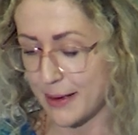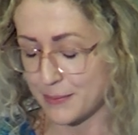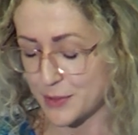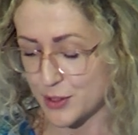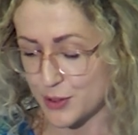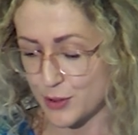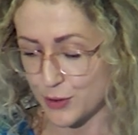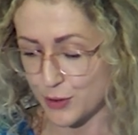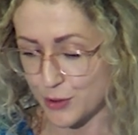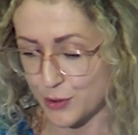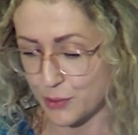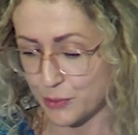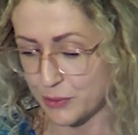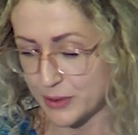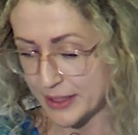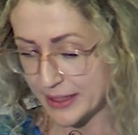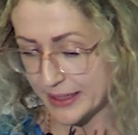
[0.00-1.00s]

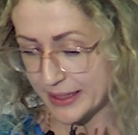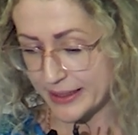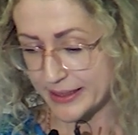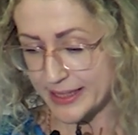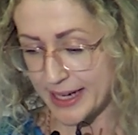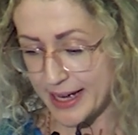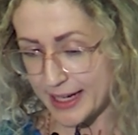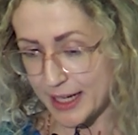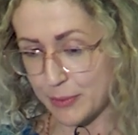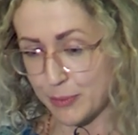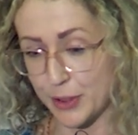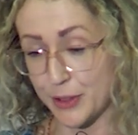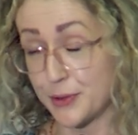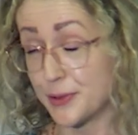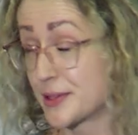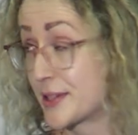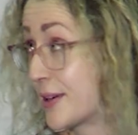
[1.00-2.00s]
circle, darker
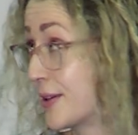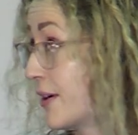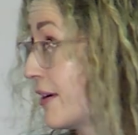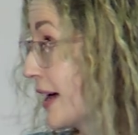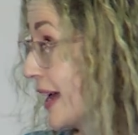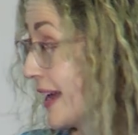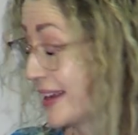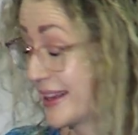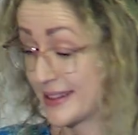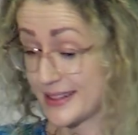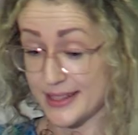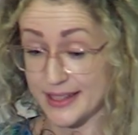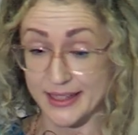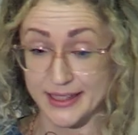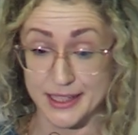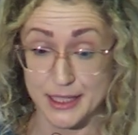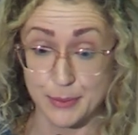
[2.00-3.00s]
blue, so higher
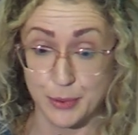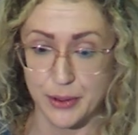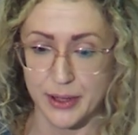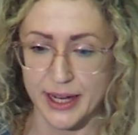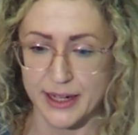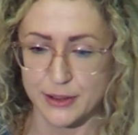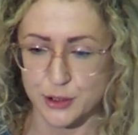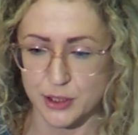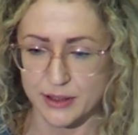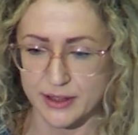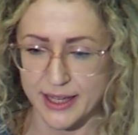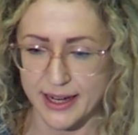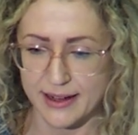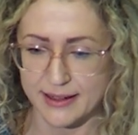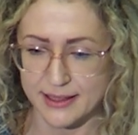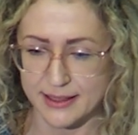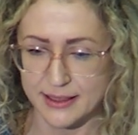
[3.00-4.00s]
incidence per
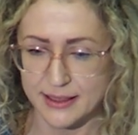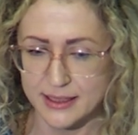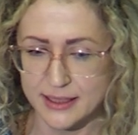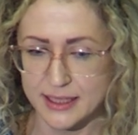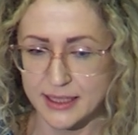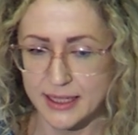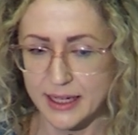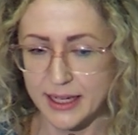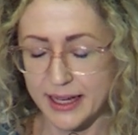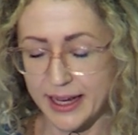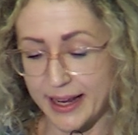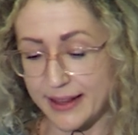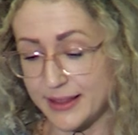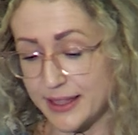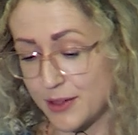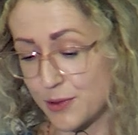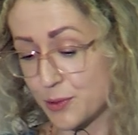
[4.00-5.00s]
100,000,
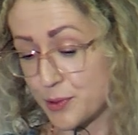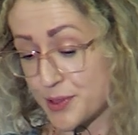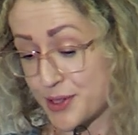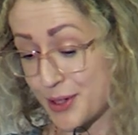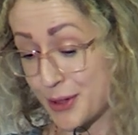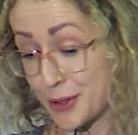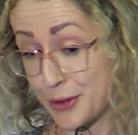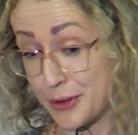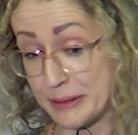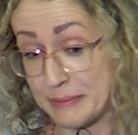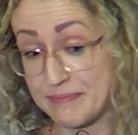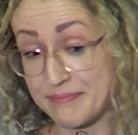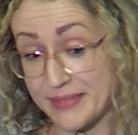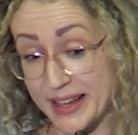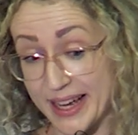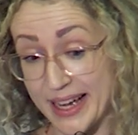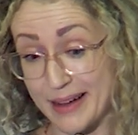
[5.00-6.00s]
and then also
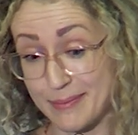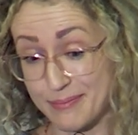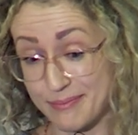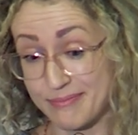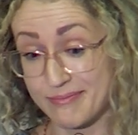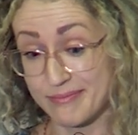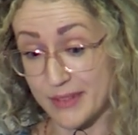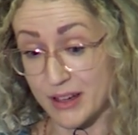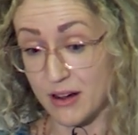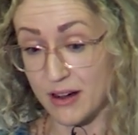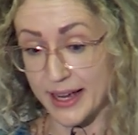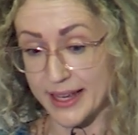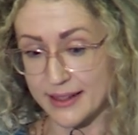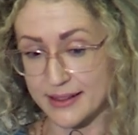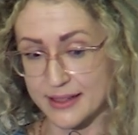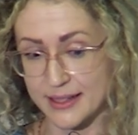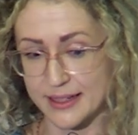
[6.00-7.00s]

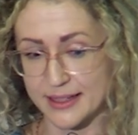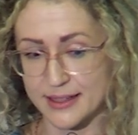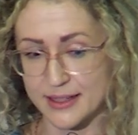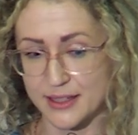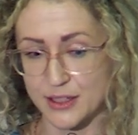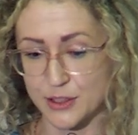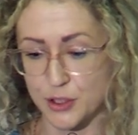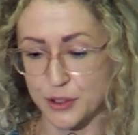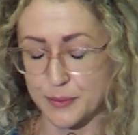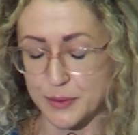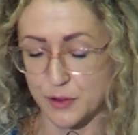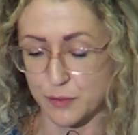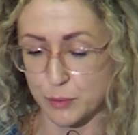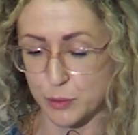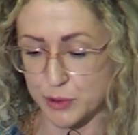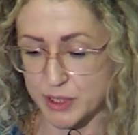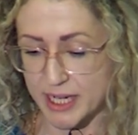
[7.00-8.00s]
high incidence in terms
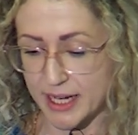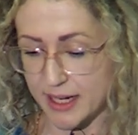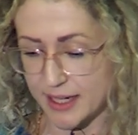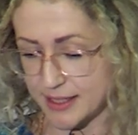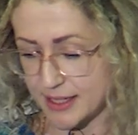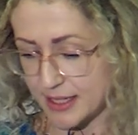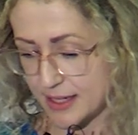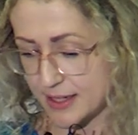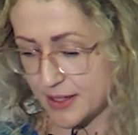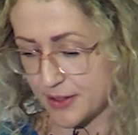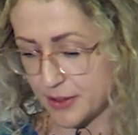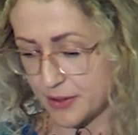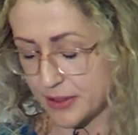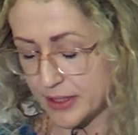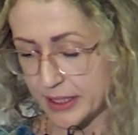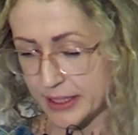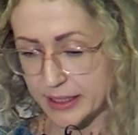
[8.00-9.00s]
of mortality,
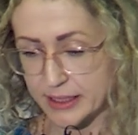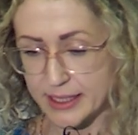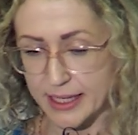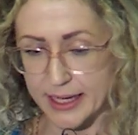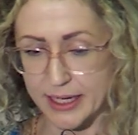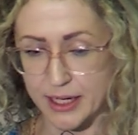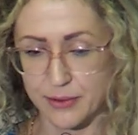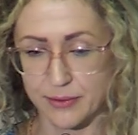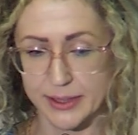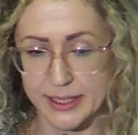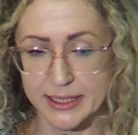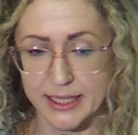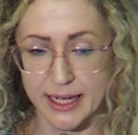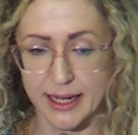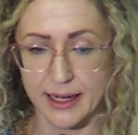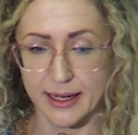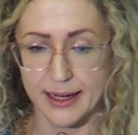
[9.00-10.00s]
so darker red
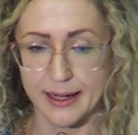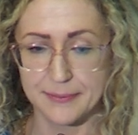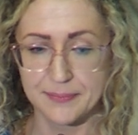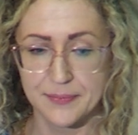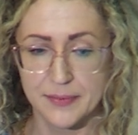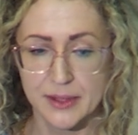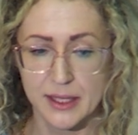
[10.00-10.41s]
colour.